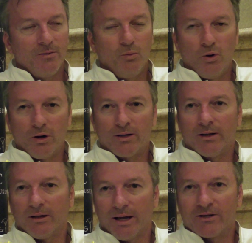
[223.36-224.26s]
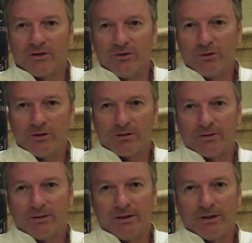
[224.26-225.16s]
work as a unit.
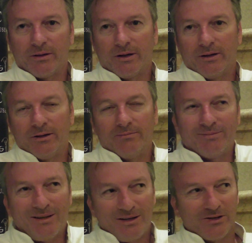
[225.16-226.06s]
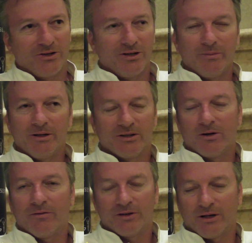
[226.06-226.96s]
You know, they didn't seem to be
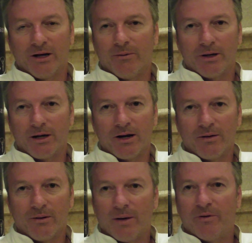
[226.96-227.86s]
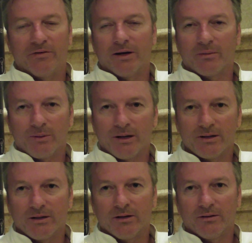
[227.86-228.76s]
selfish in any regard. They were happy for other players
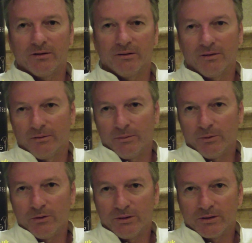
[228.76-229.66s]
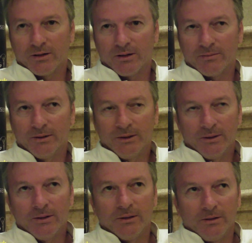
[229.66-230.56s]
to get the rewards.
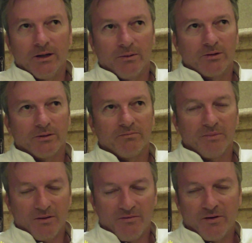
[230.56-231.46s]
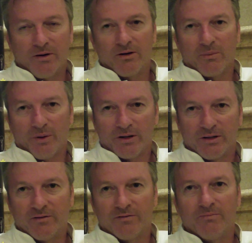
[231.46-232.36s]
It was a very
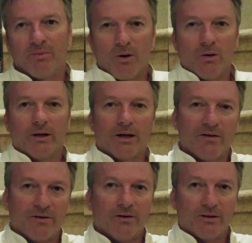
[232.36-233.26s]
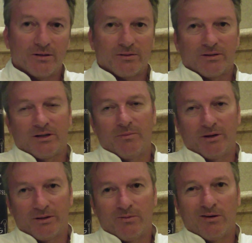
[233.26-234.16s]
comprehensive bowling effort, and it's similar
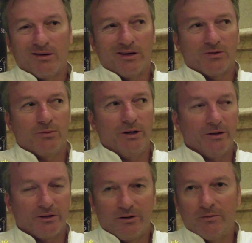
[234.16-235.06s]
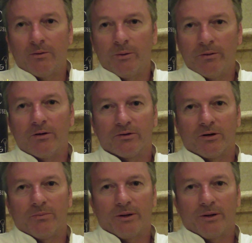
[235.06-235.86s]
to what I guess we used to do when we were on top.